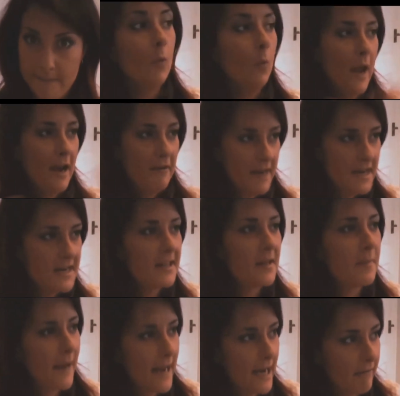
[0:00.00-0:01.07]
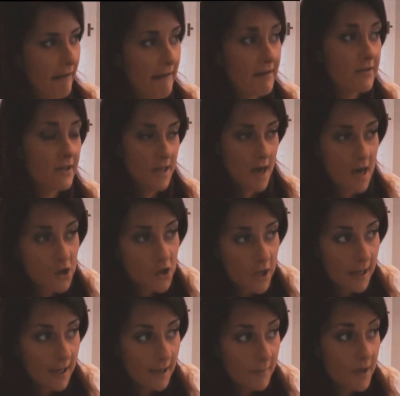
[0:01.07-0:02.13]
wherein in the playground a young
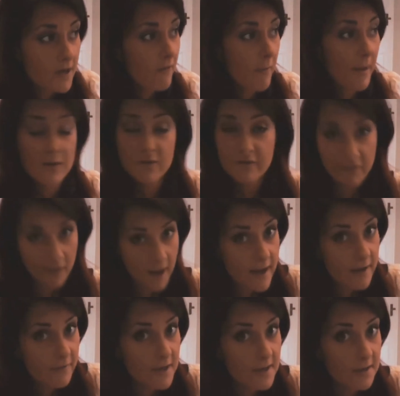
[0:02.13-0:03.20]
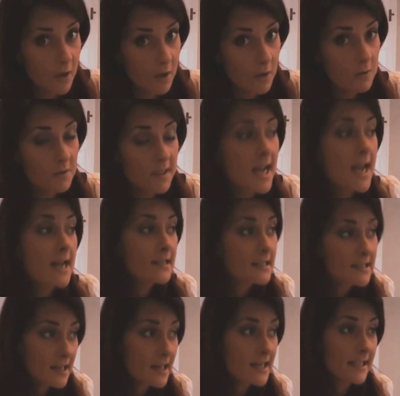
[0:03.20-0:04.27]
gentleman of about 5 years old
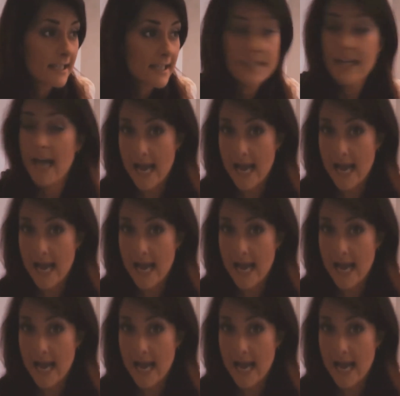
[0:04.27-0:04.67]
decided,